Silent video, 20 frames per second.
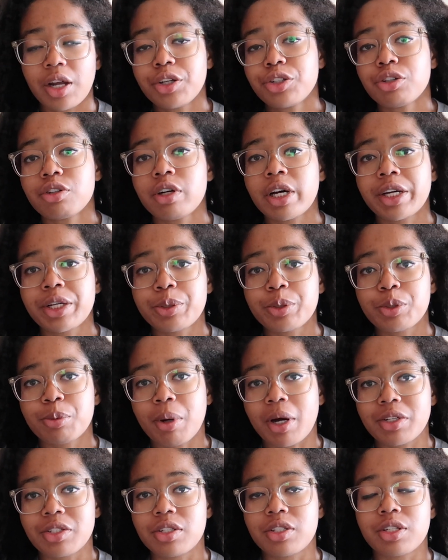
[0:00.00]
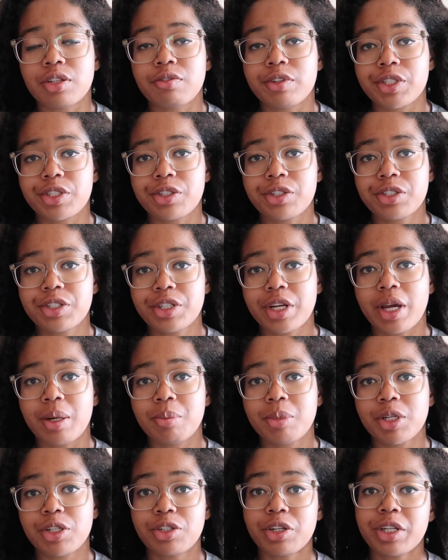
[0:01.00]
Natural language processing research
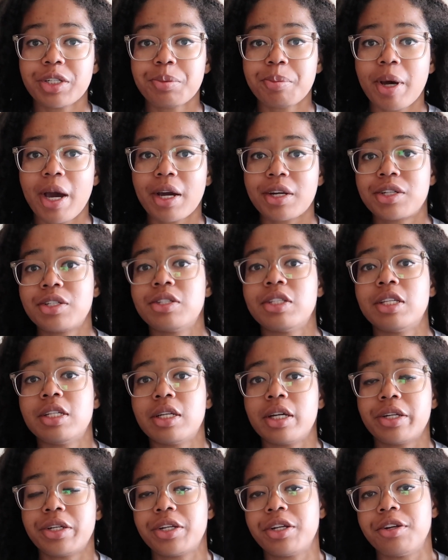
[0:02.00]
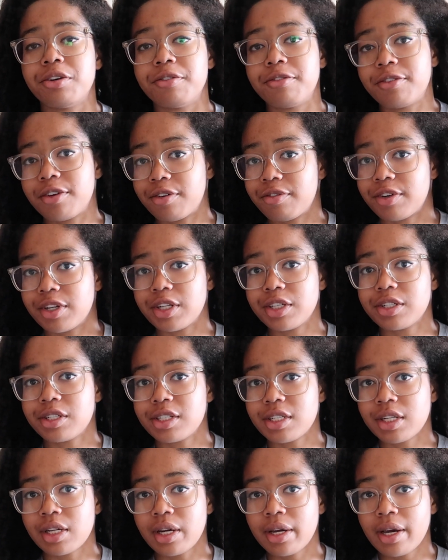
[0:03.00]
can be traced back to the
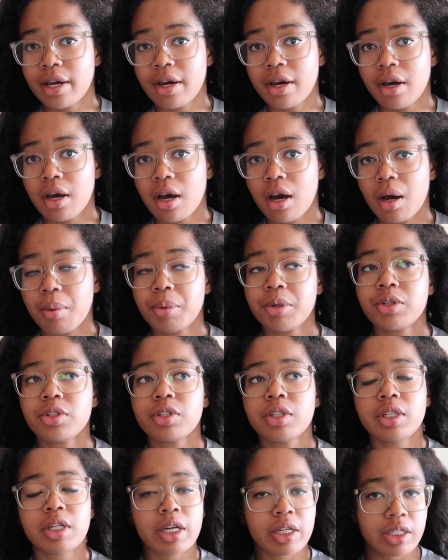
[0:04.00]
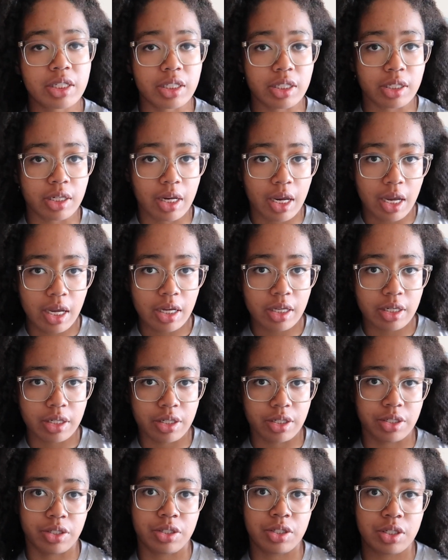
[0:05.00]
1950s. Up until the
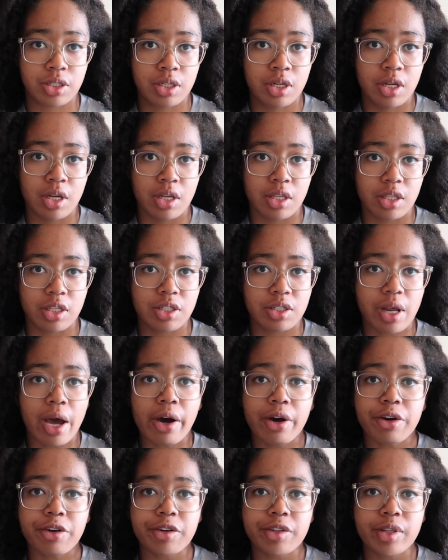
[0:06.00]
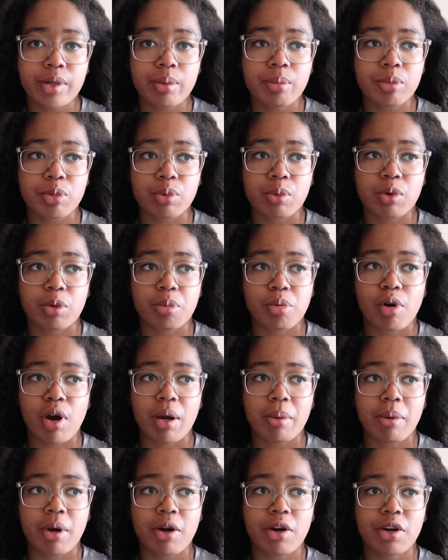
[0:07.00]
1980s, these algorithms were
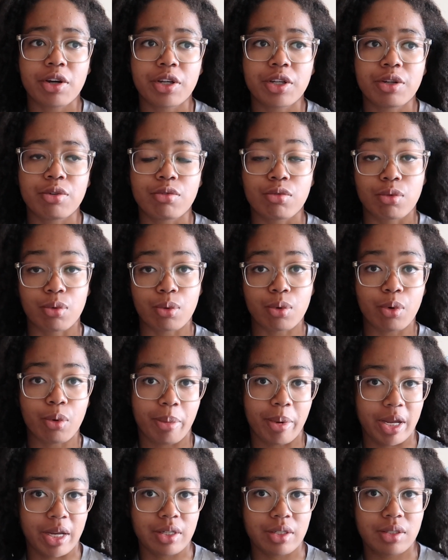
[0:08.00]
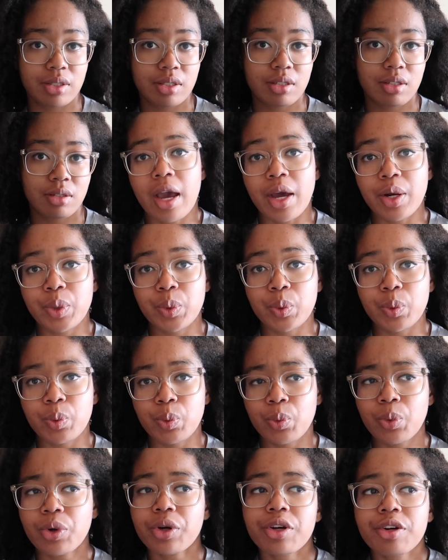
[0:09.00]
primarily rule based and
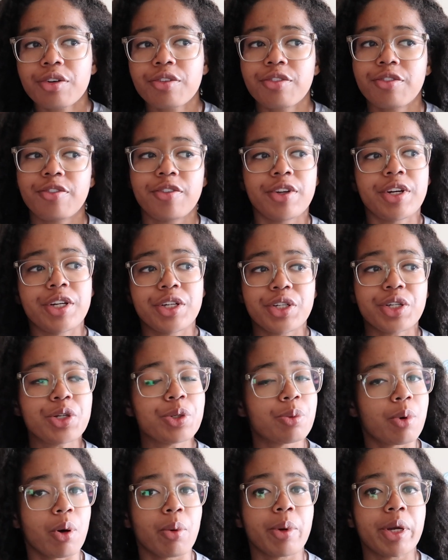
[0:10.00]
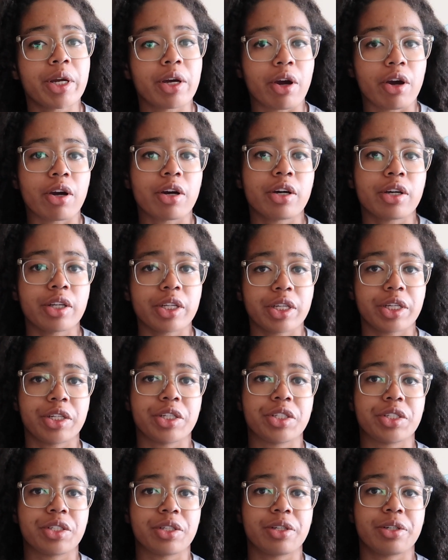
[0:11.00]
wouldn't fit into what we currently
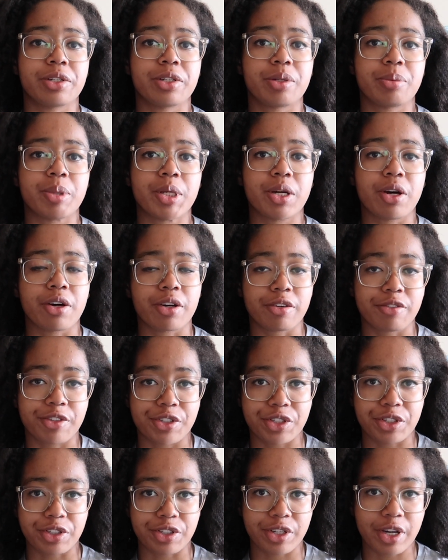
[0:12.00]
consider to be artificial